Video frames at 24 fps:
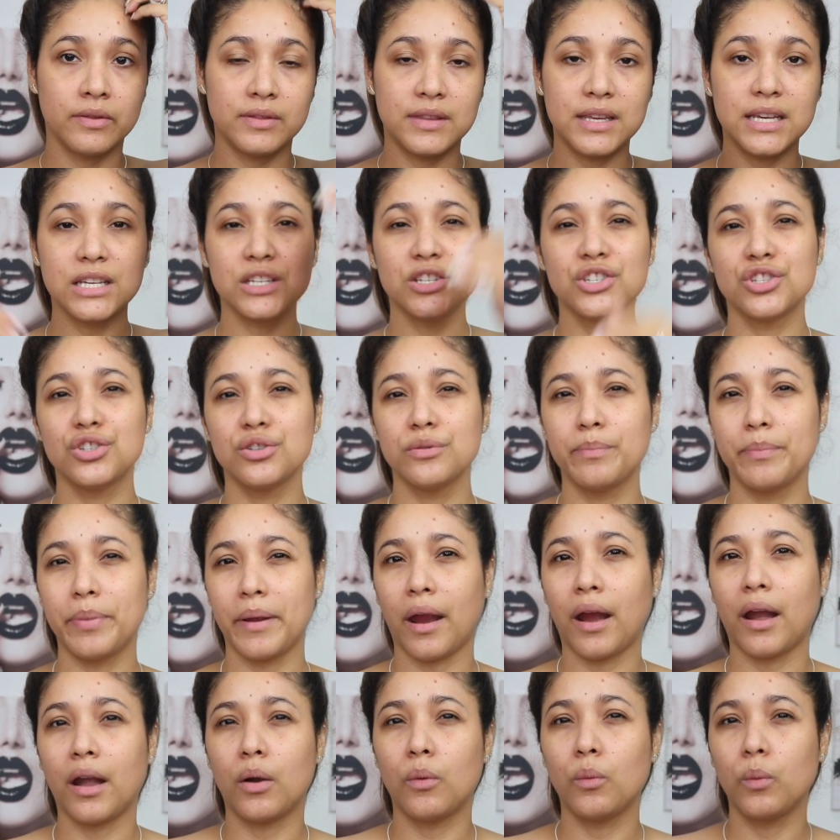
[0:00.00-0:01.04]
this should
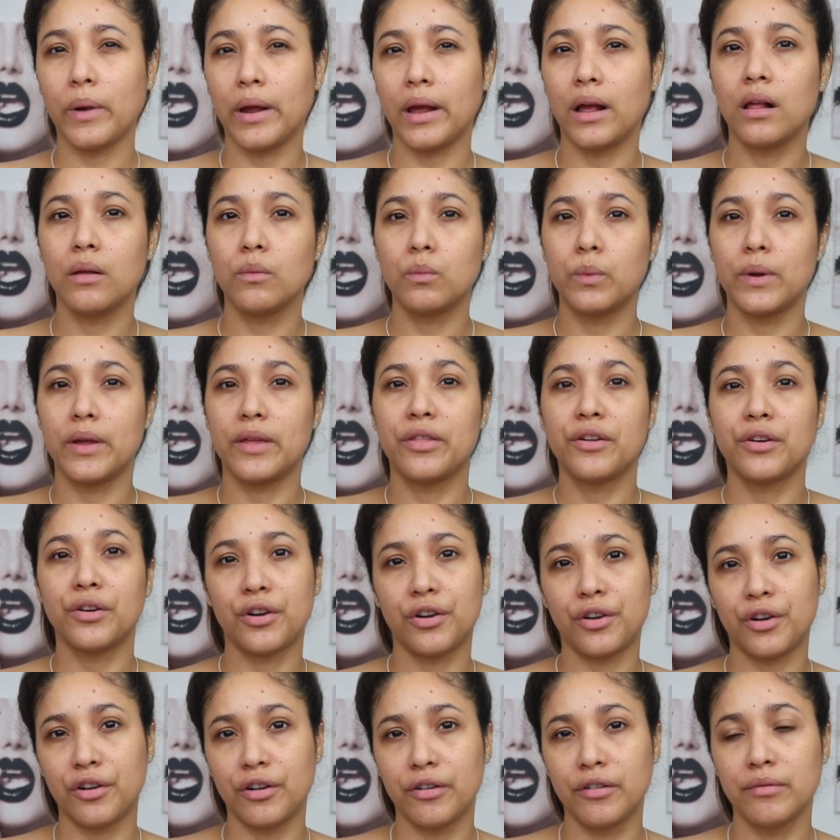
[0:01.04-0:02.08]
pair well with
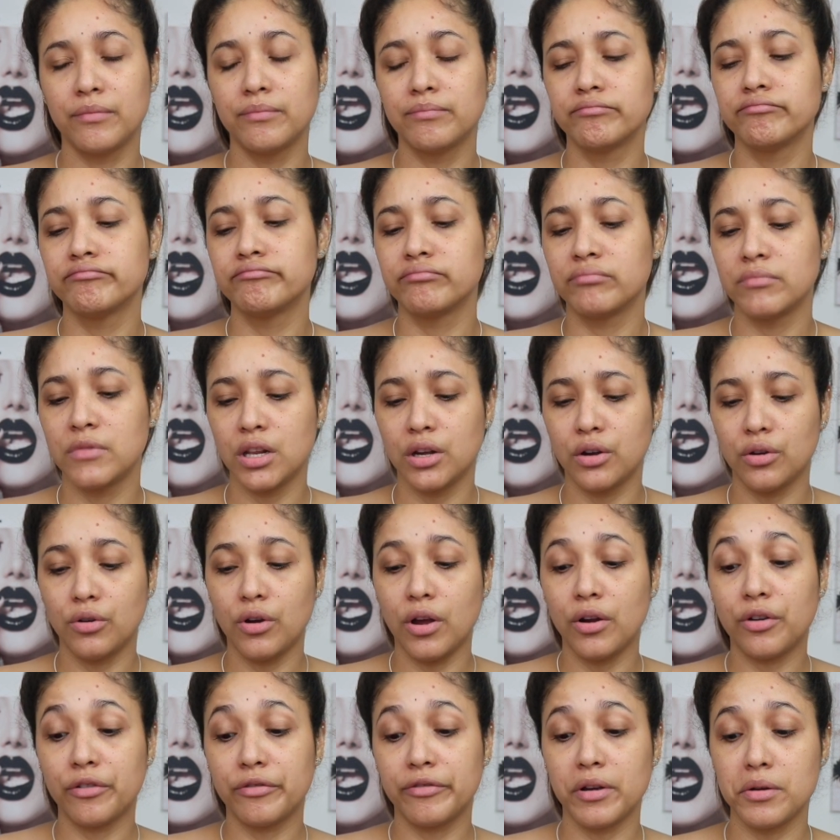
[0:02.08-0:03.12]
her you know
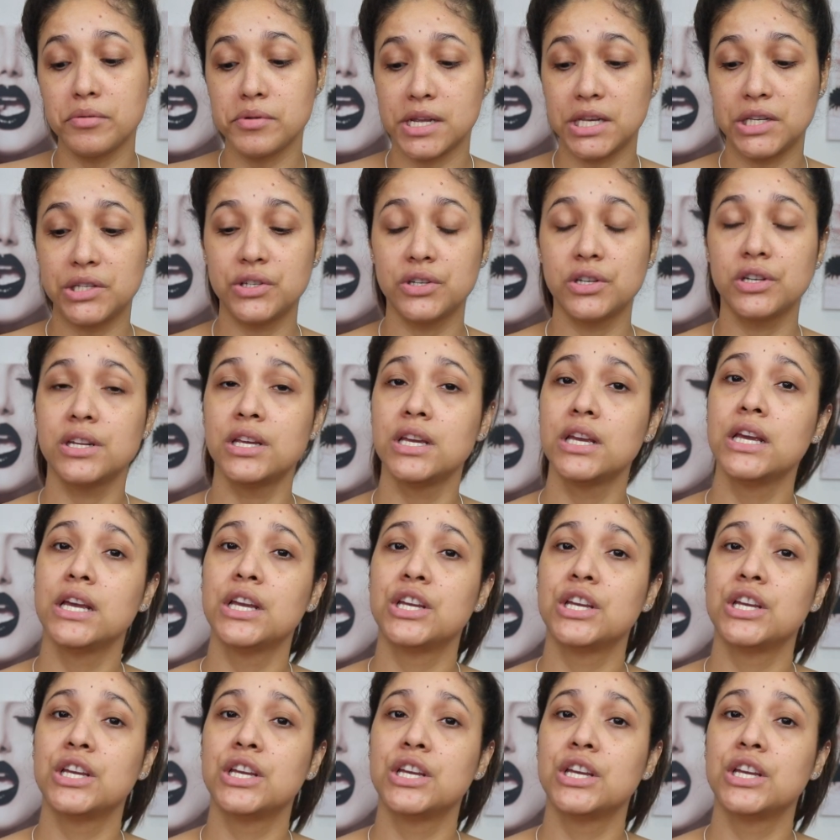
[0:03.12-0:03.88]
her foundation